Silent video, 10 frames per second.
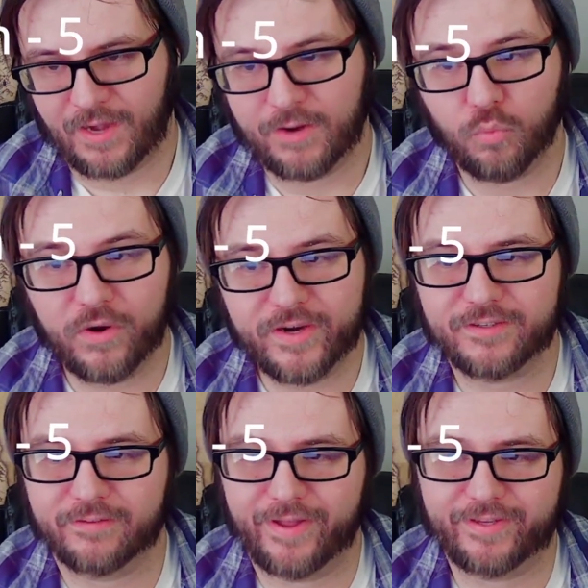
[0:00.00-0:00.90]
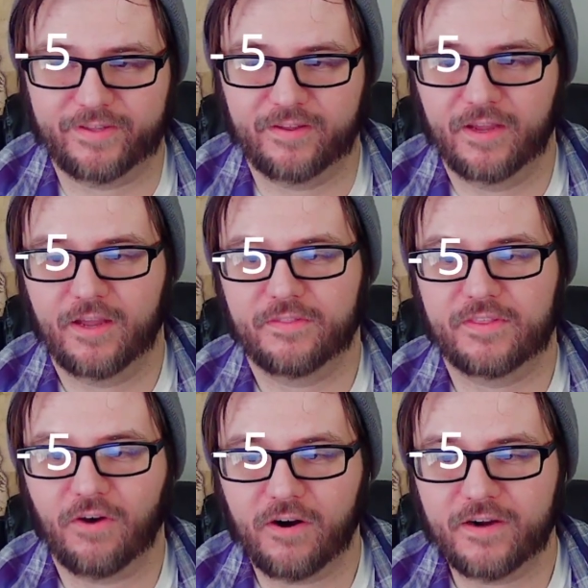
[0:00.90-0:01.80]
I wanted to like it,
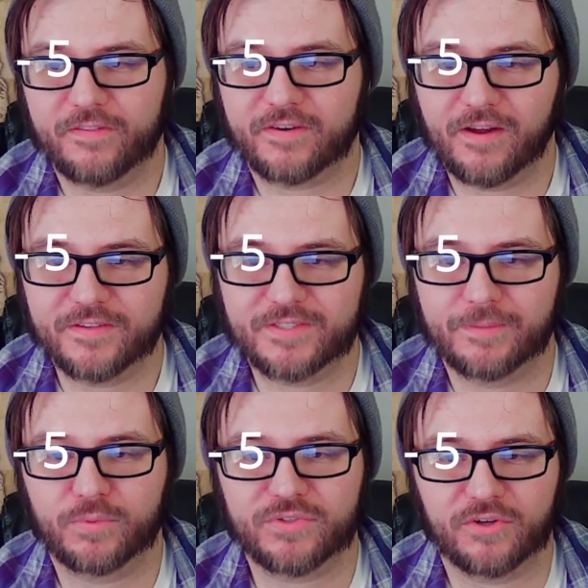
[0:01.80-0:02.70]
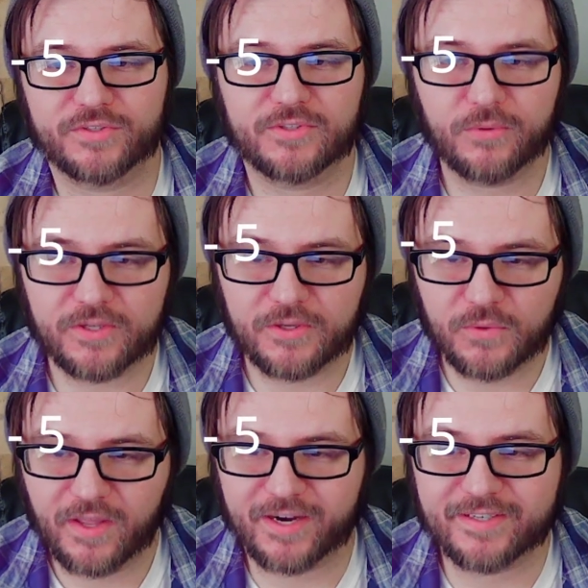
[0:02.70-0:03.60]
the art and the concept was all so
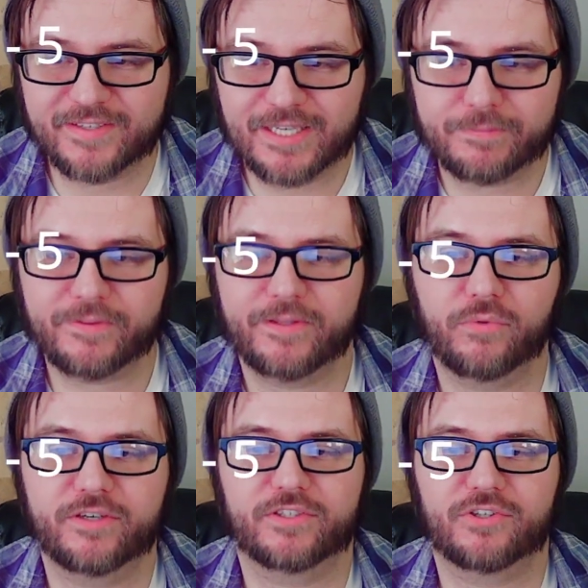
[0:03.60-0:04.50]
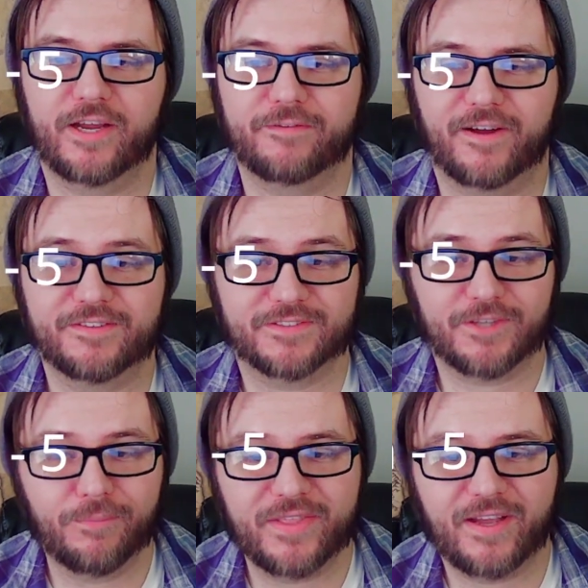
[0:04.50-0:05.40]
cute, and I desperately wanted to try and find
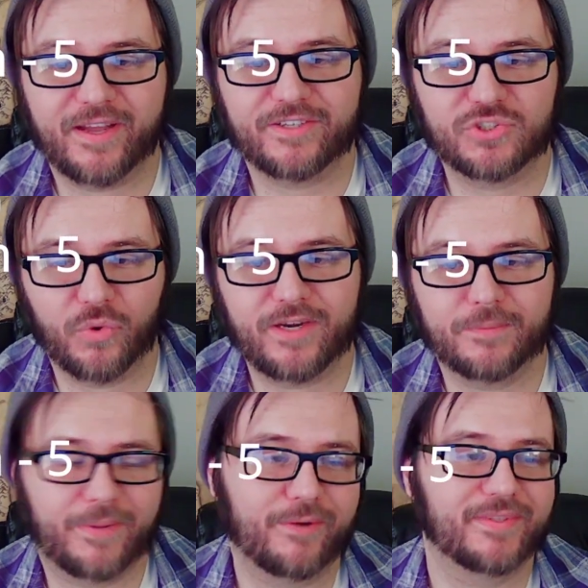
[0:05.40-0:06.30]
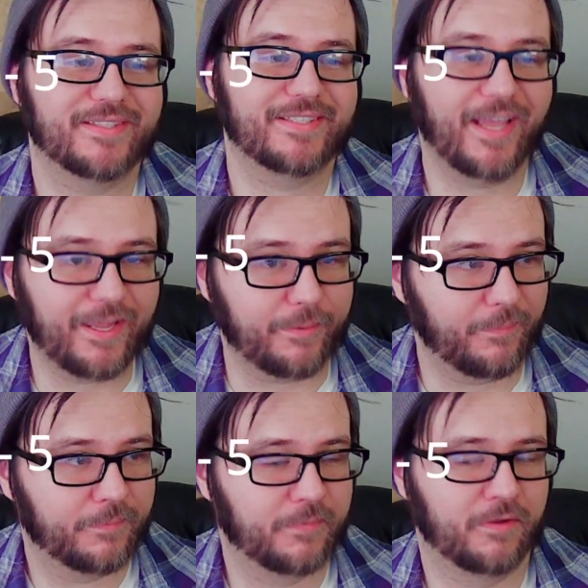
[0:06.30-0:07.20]
something I enjoyed about this game.